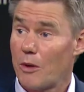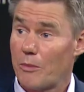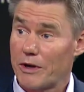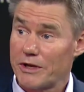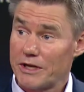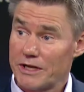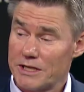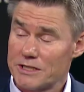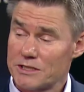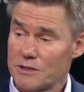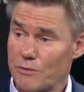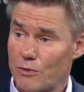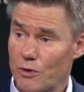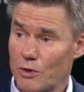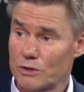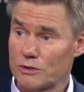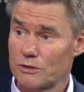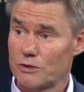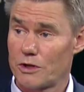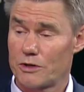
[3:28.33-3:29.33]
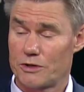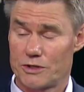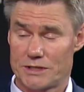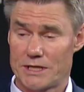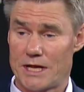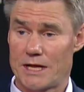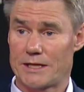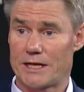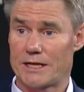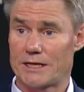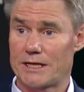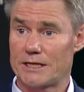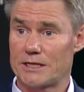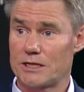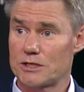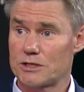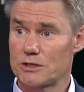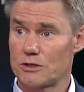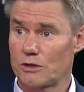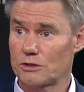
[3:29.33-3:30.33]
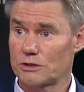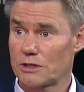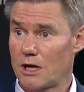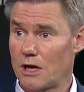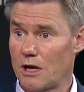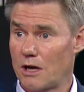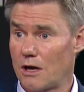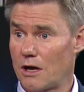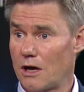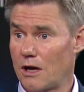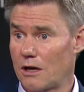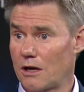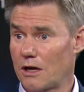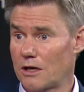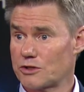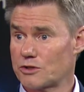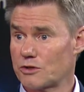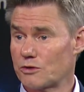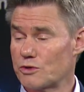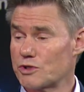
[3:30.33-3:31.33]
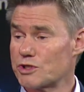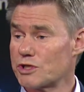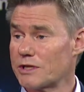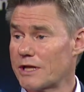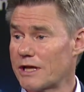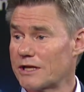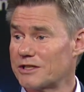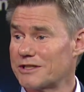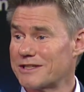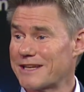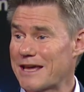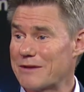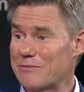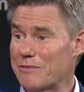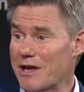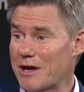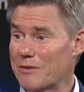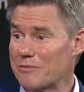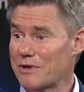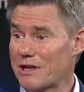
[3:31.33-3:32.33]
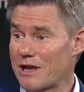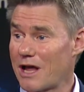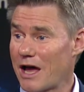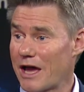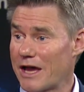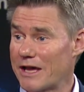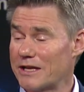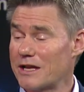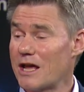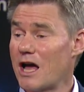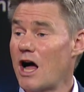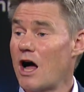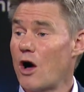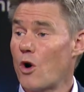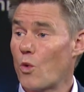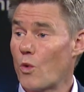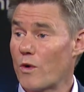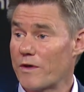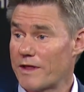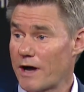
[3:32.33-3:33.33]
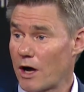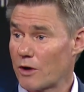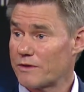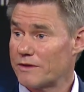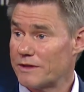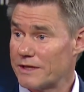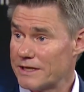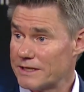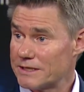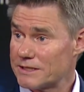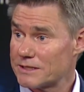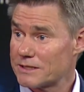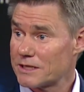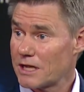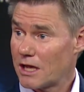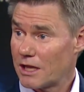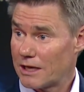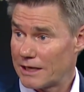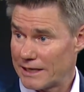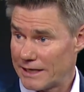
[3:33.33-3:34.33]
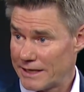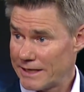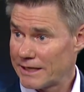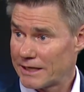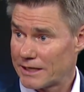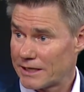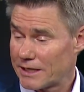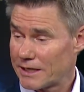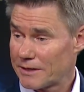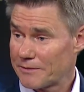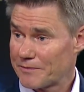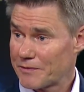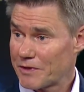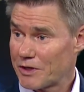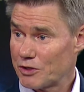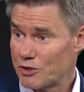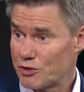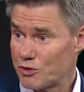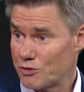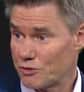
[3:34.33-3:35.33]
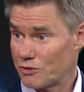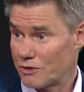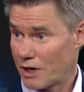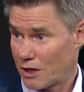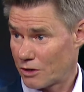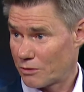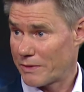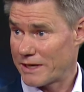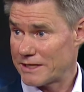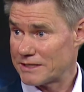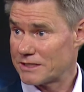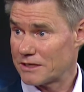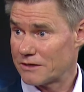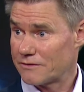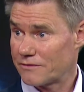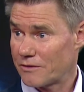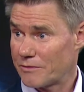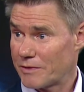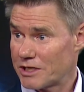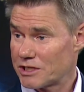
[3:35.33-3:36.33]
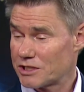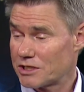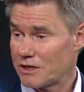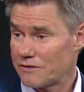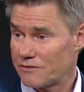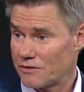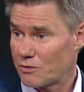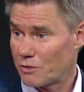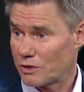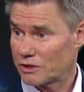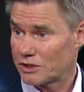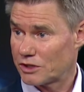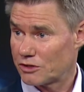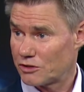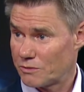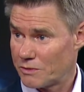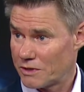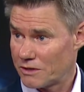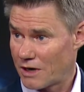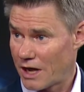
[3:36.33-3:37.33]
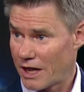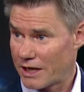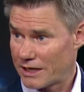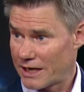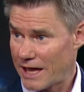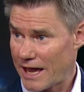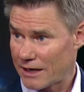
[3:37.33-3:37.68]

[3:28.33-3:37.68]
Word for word: But it is important to understand that it is not a, a solution that can be applied without this link to ground-based information if you want it to be highly